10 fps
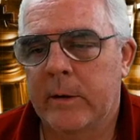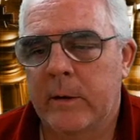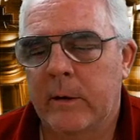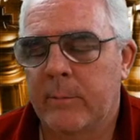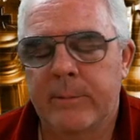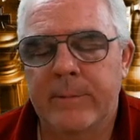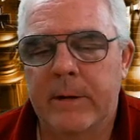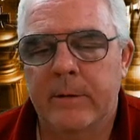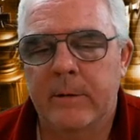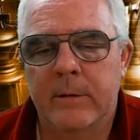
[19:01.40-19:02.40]
uh,
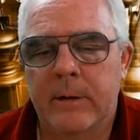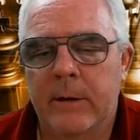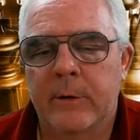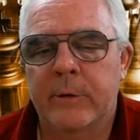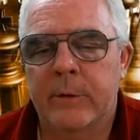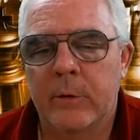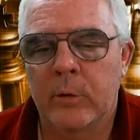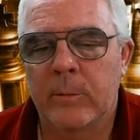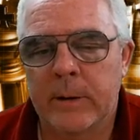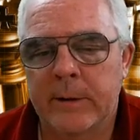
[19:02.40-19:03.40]
how does
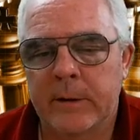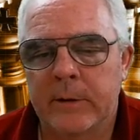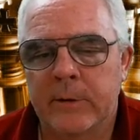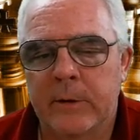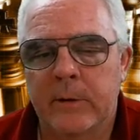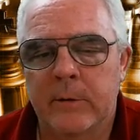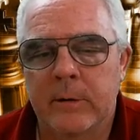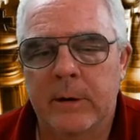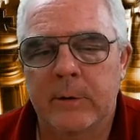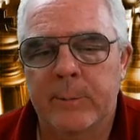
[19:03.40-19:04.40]
Uhlmann continue?
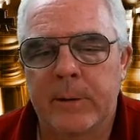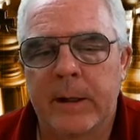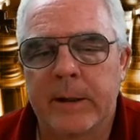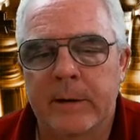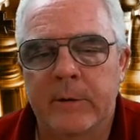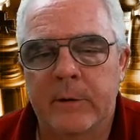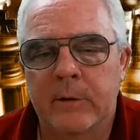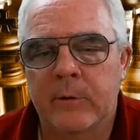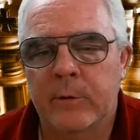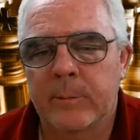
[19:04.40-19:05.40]
How does black
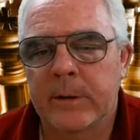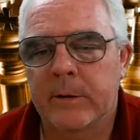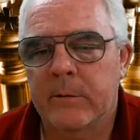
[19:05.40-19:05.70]
continue from here?